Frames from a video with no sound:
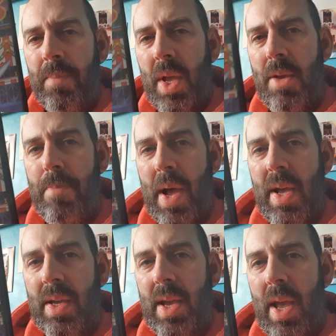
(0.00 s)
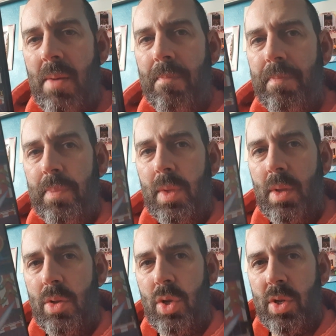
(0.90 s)
eBay again,
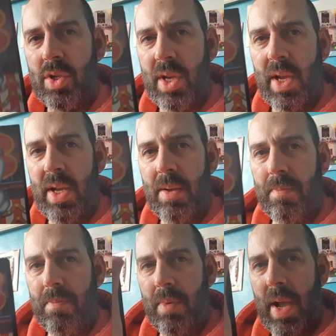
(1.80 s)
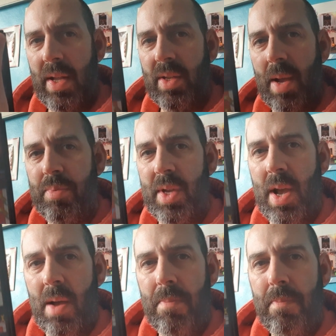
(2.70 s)
as you can see, hang tabs
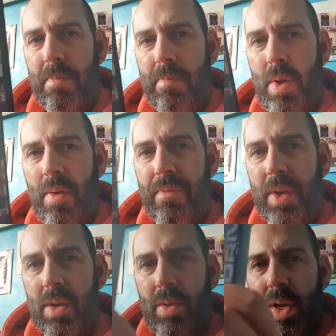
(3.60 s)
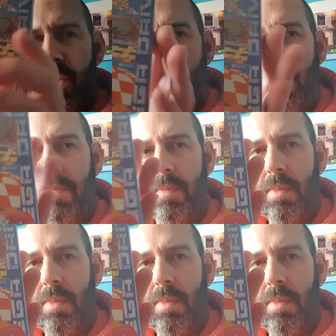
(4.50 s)
there. Perfect condition.